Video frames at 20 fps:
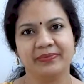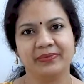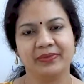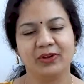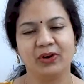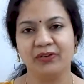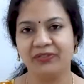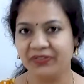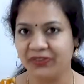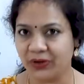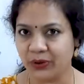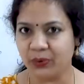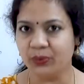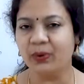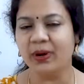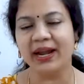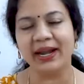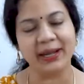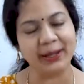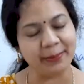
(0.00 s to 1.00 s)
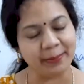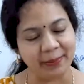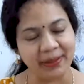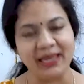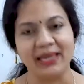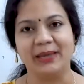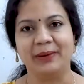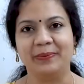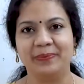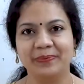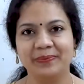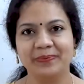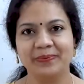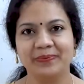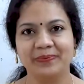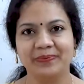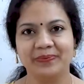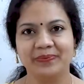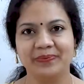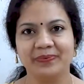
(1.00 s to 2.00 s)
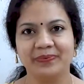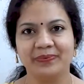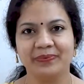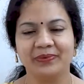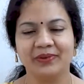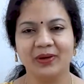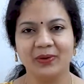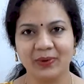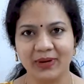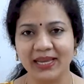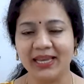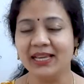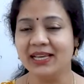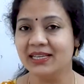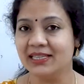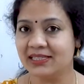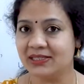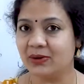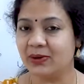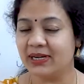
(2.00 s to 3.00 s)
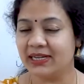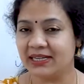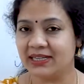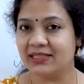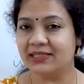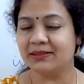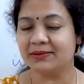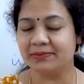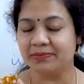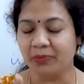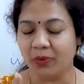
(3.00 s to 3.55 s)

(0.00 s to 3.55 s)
of you and me. Okay, so it is